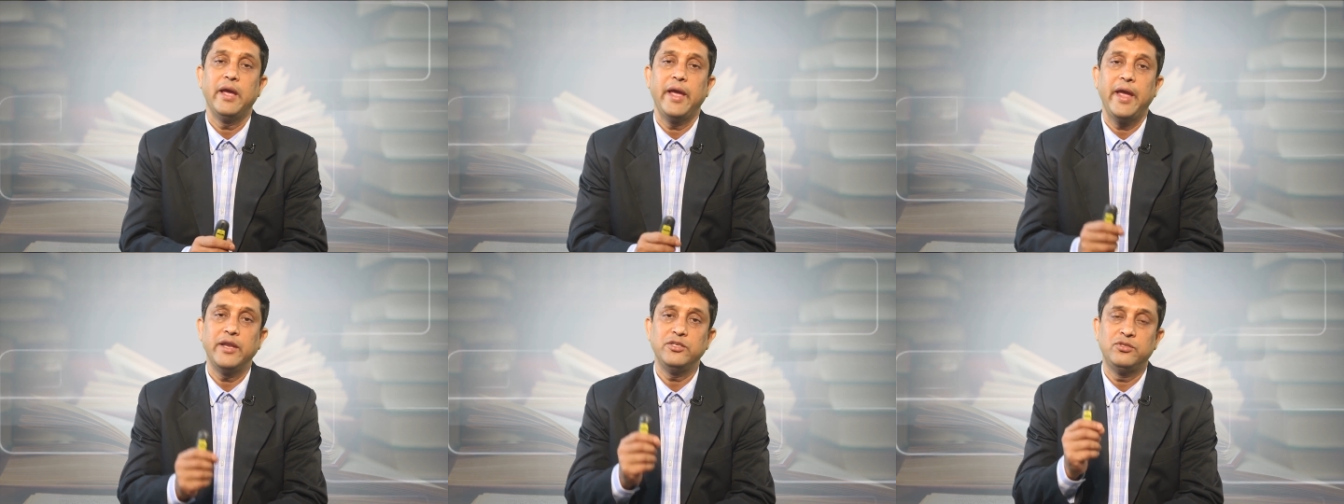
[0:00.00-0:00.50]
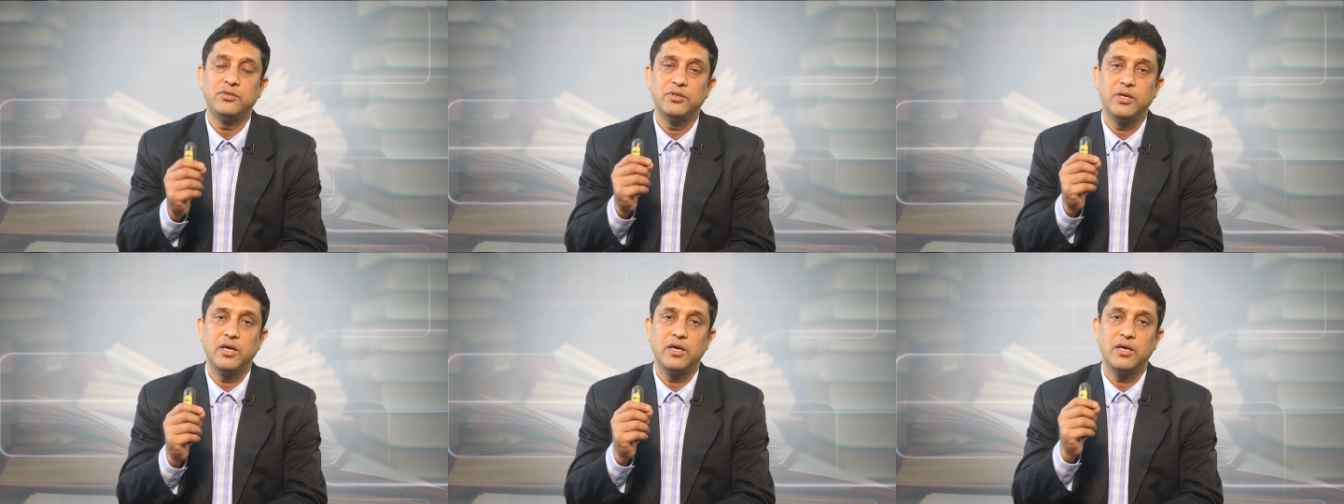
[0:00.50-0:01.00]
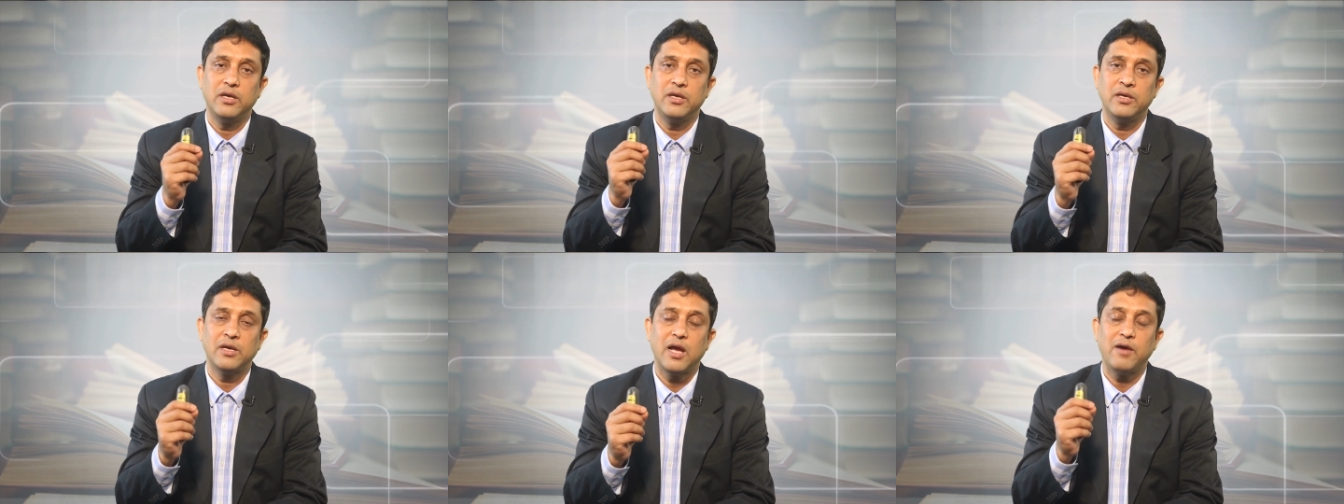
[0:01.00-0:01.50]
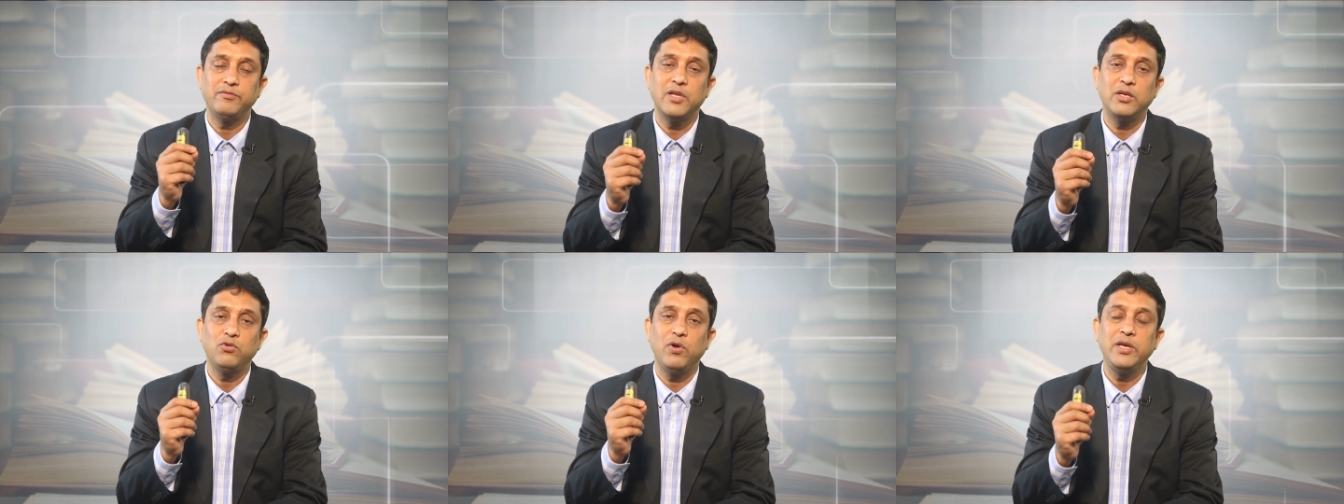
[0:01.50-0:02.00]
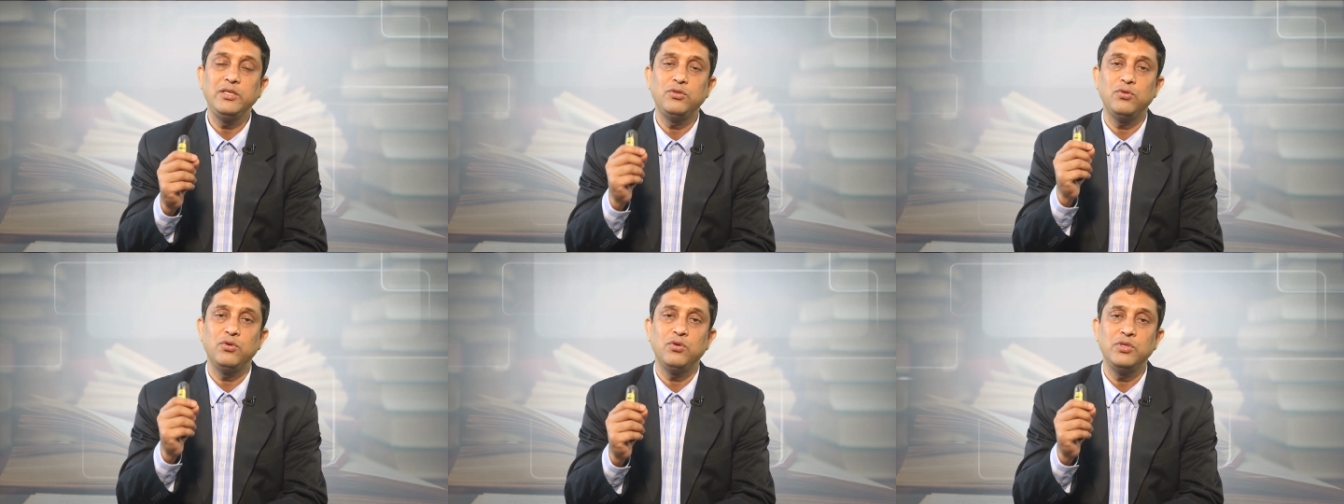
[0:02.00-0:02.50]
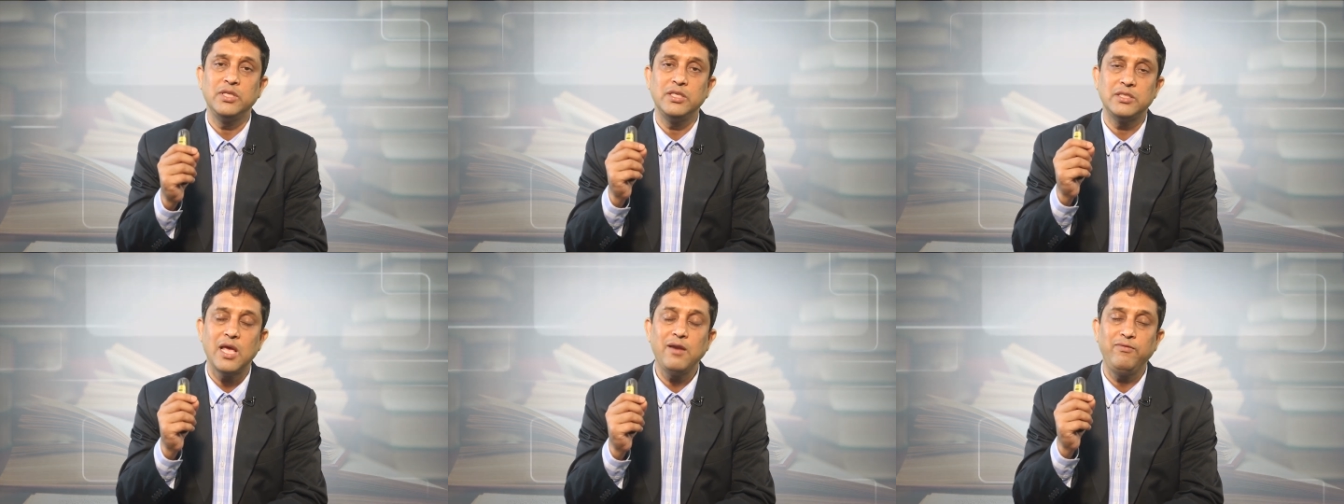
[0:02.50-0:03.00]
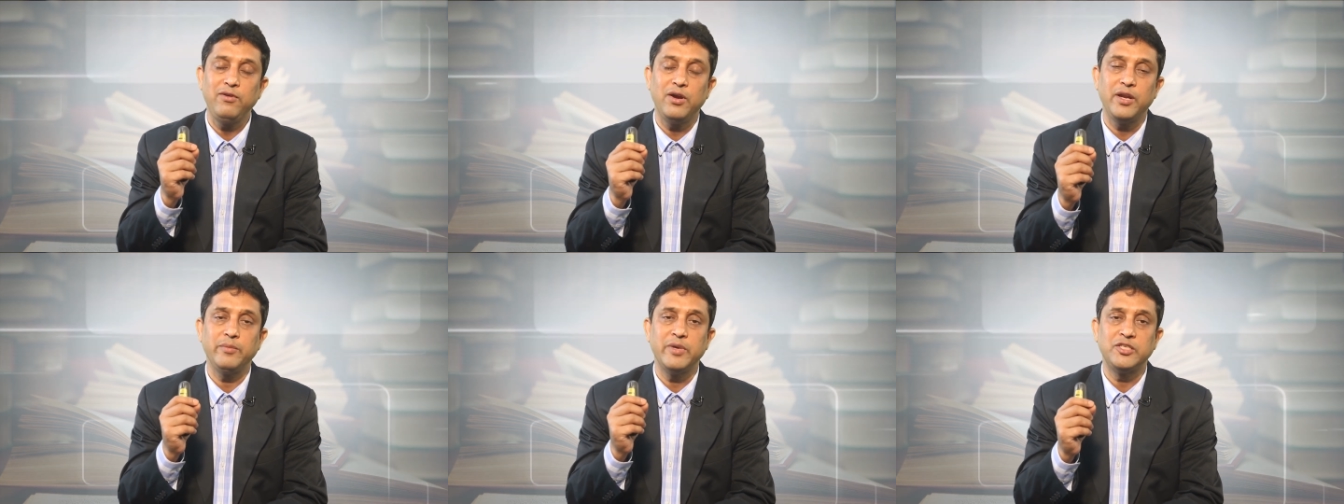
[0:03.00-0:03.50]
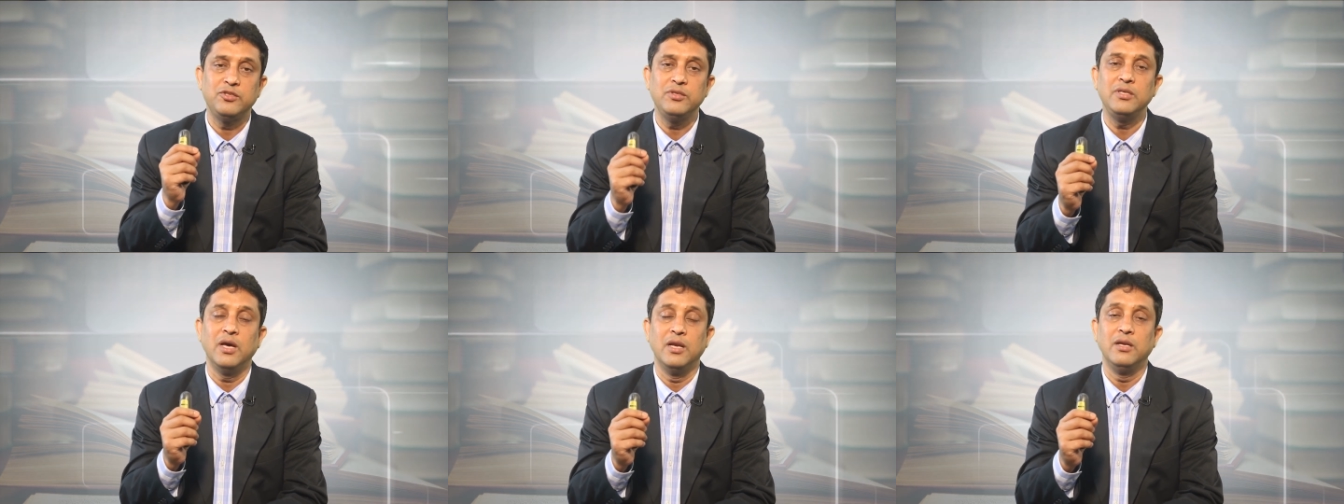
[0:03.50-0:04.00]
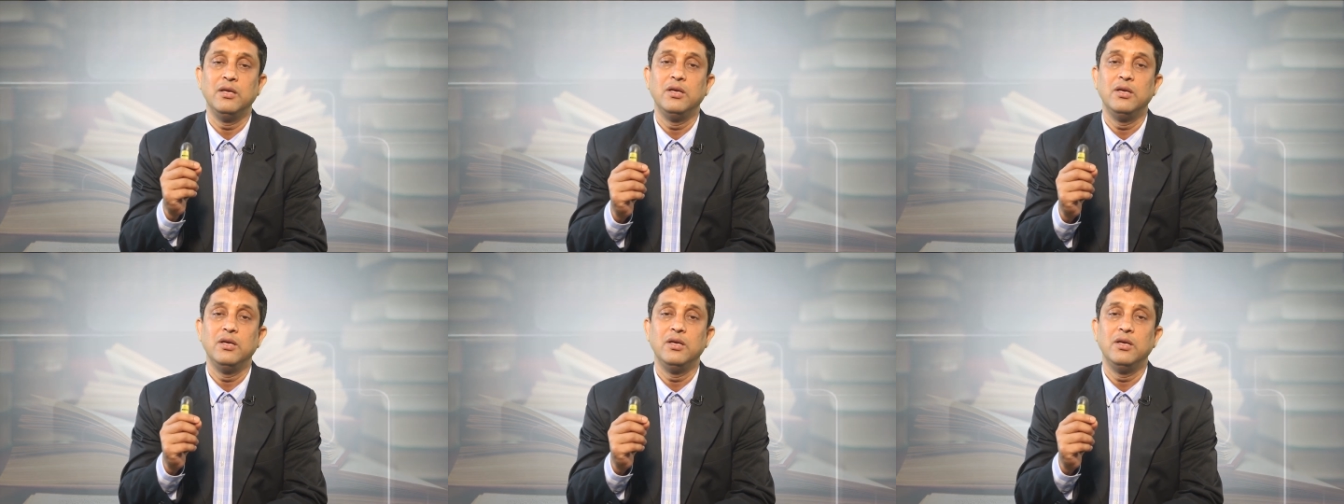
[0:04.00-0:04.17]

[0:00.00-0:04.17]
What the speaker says: and after going through the self-learning material